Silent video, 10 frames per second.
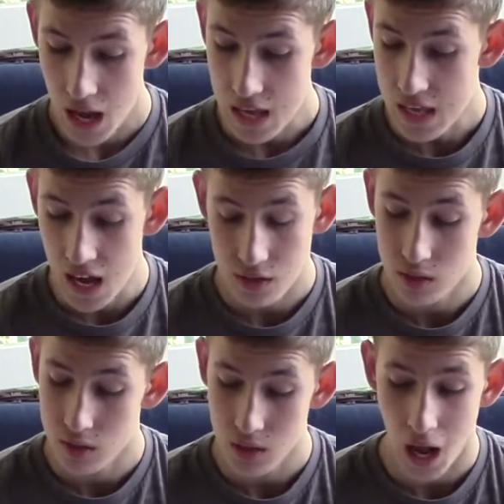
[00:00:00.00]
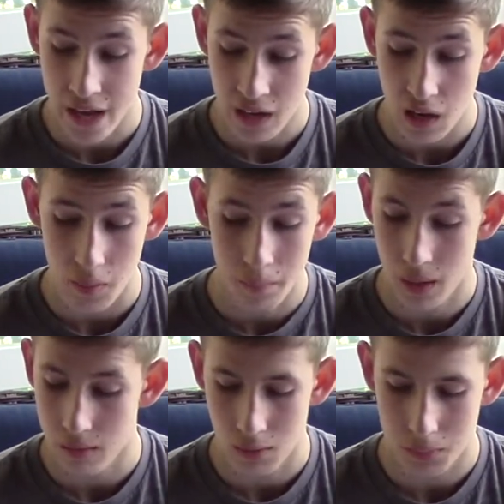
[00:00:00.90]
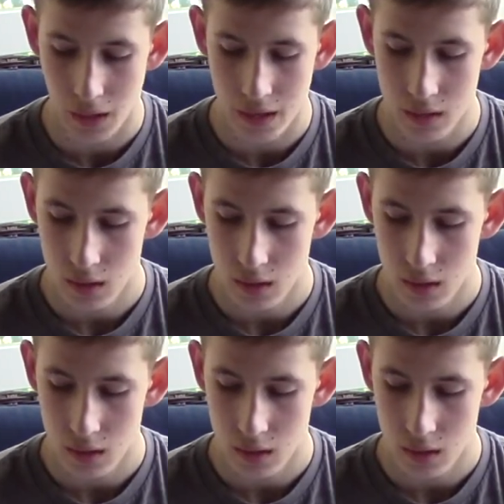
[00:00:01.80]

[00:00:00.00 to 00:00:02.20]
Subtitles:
"Yes, I am," I replied.